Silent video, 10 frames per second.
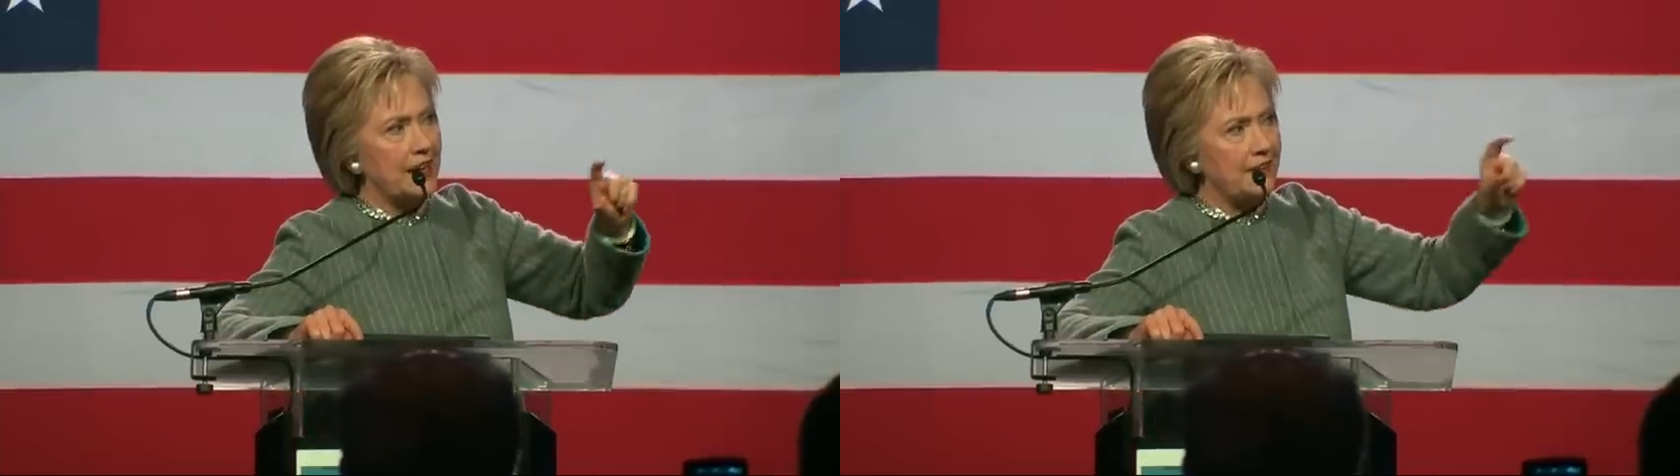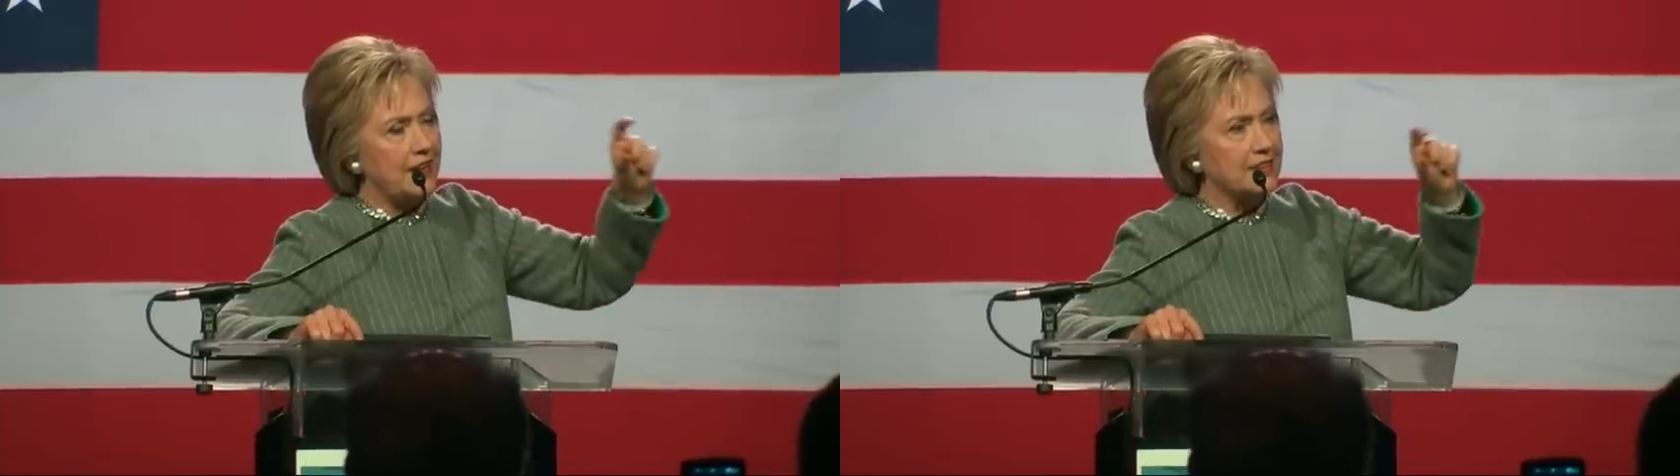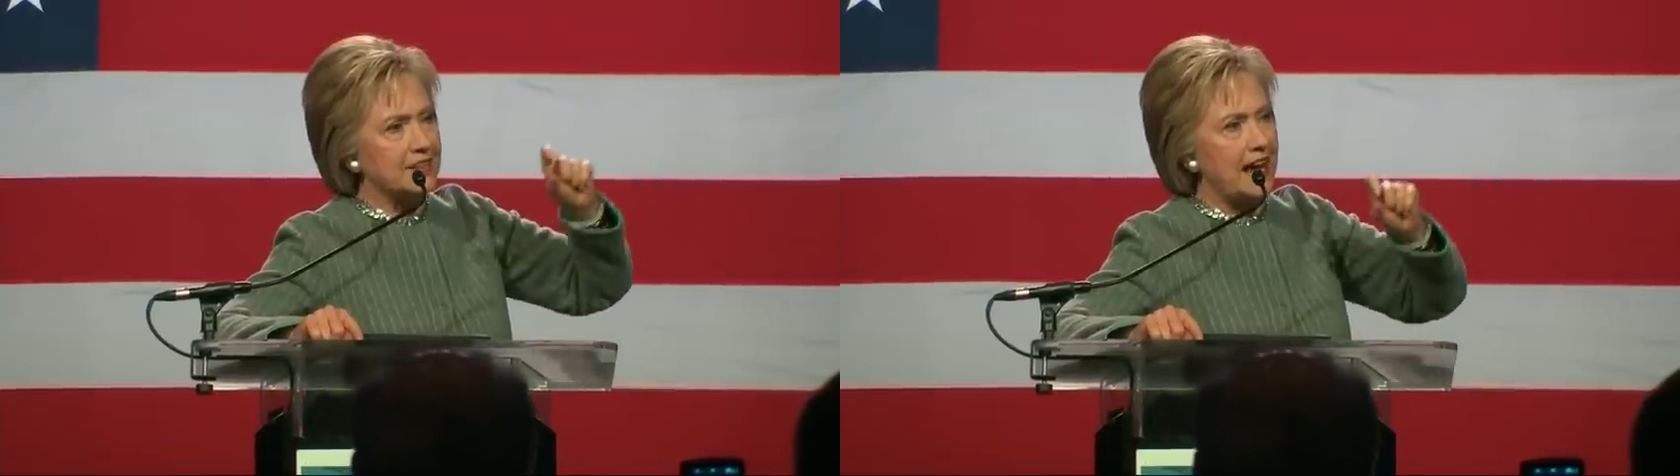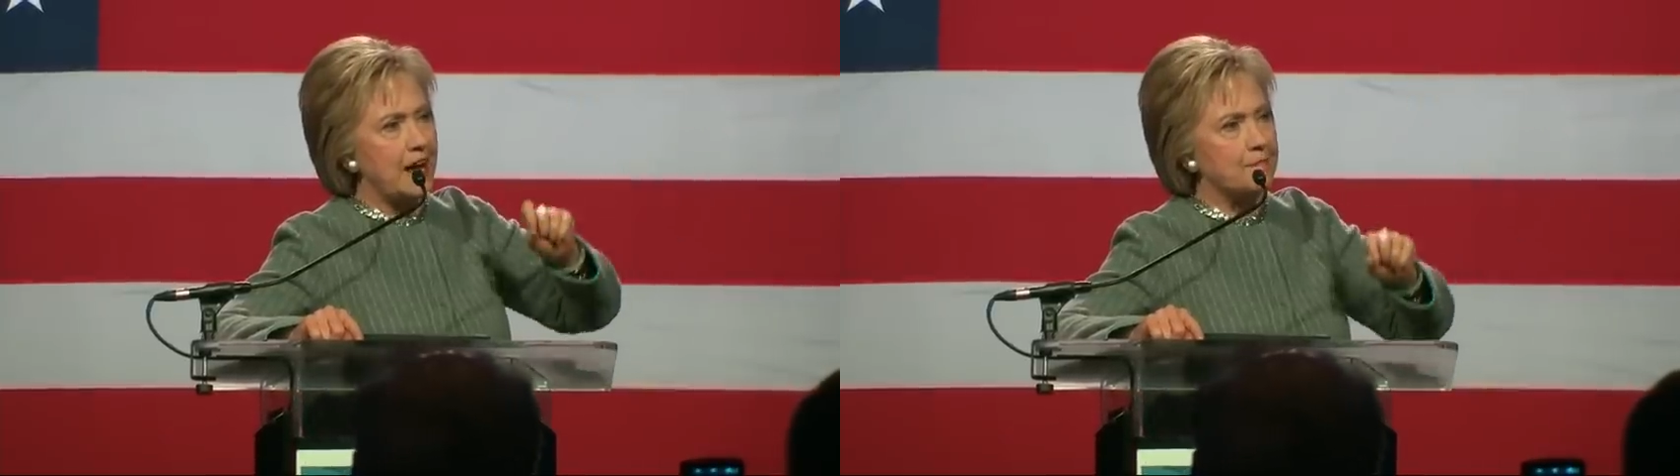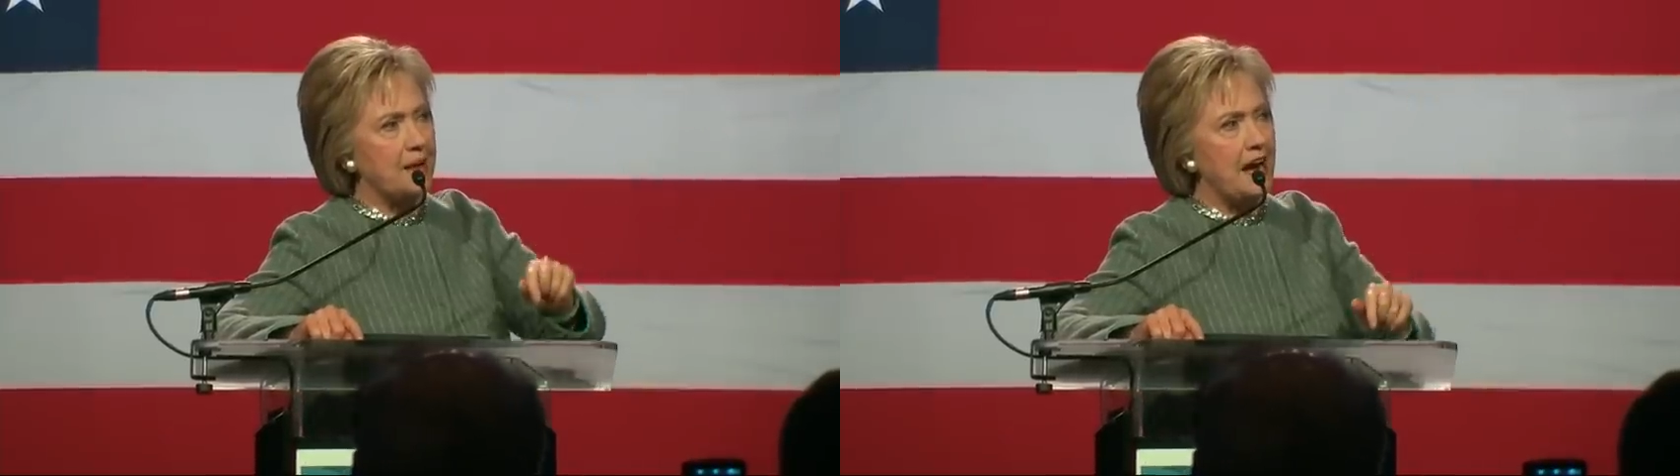in this
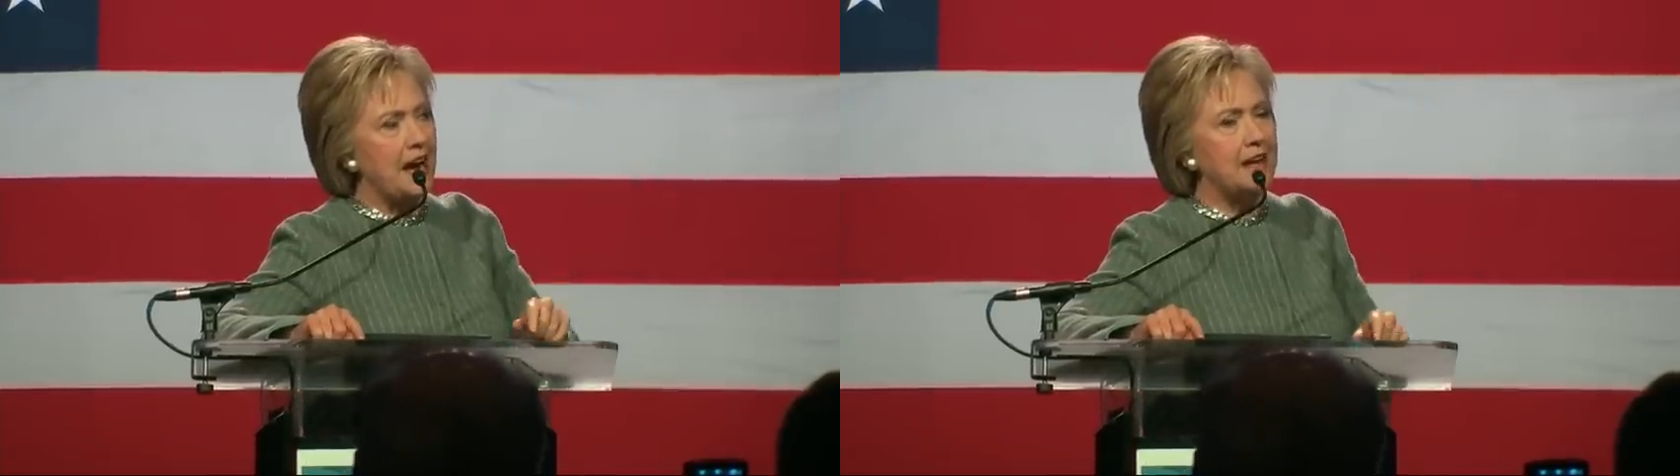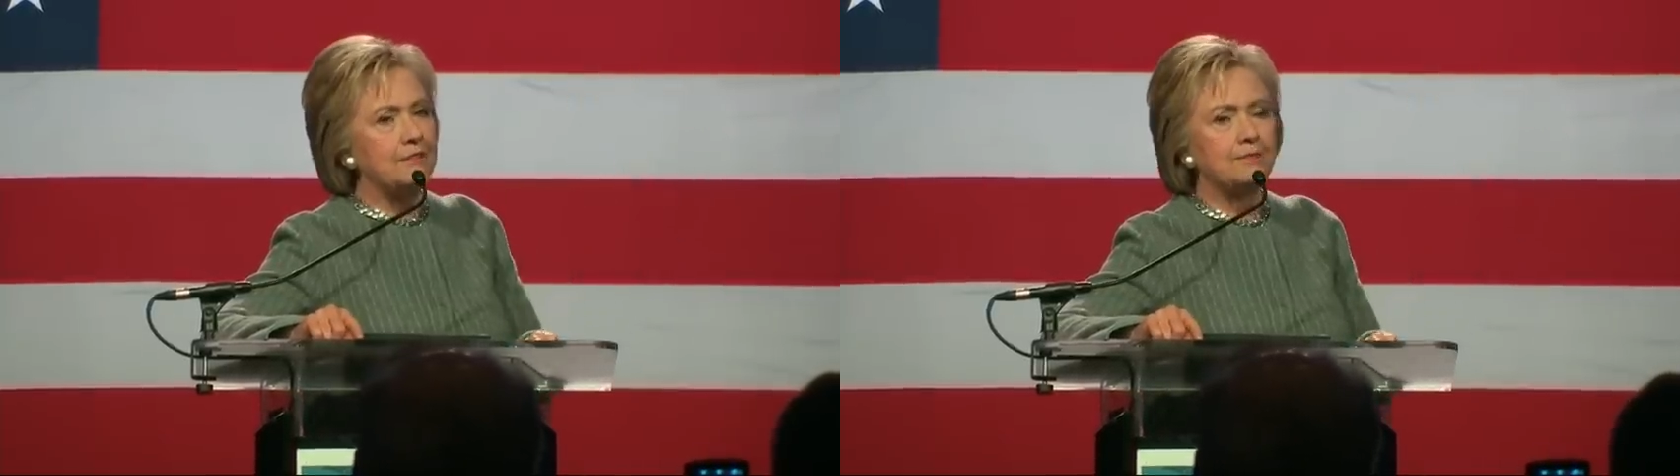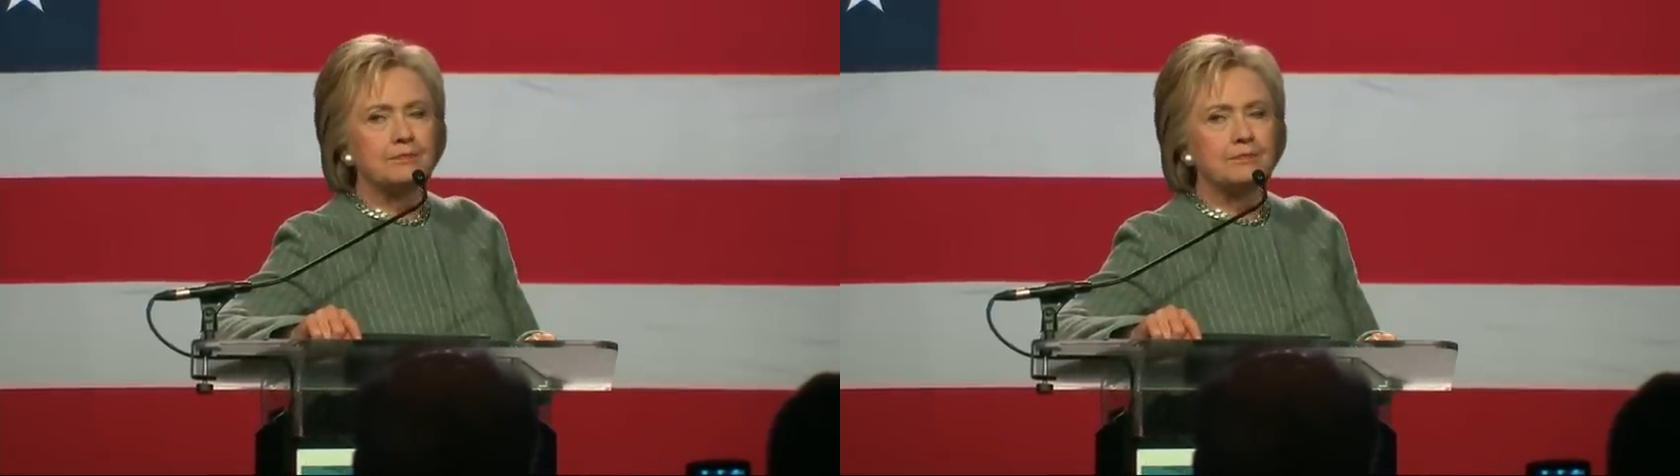campaign.